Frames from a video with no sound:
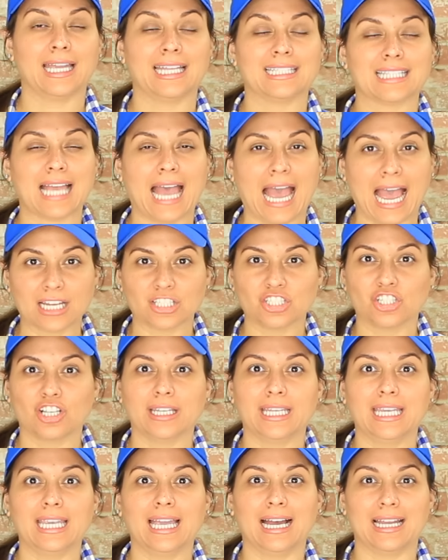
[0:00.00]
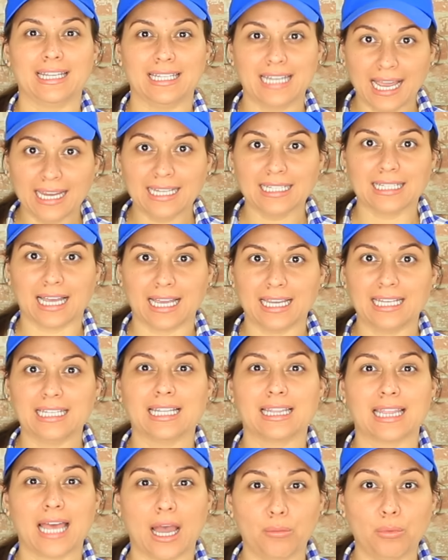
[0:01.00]
It's actually a nightlight
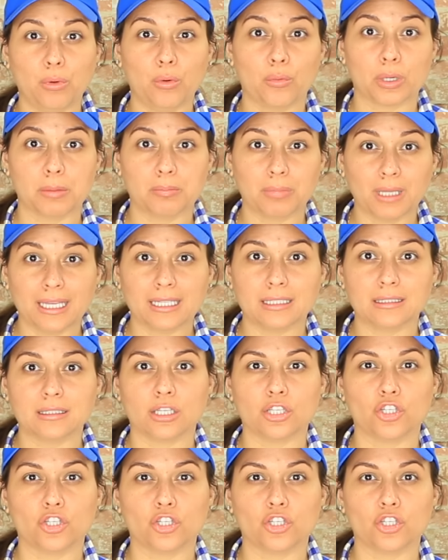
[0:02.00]
that will replace